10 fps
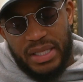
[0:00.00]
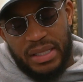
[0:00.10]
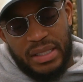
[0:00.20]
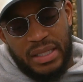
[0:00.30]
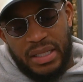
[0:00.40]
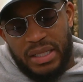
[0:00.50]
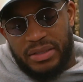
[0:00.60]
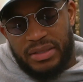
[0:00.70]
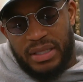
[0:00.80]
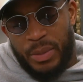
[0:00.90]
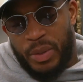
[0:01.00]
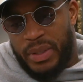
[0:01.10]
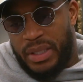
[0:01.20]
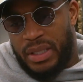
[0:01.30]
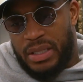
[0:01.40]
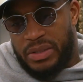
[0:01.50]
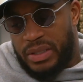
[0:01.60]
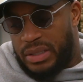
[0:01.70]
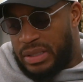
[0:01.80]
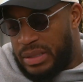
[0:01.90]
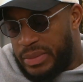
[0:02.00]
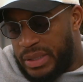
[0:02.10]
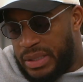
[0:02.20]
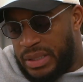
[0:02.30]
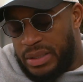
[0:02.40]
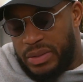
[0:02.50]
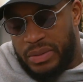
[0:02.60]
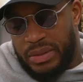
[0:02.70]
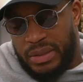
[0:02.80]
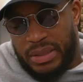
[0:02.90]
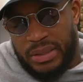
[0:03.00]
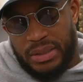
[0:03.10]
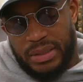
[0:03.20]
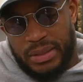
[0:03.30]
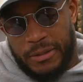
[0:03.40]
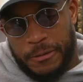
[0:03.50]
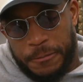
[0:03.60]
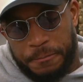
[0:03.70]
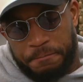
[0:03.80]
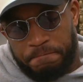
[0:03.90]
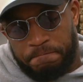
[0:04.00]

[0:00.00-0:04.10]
I got a lot of extra time on my hands right now, man. I ain't doing that.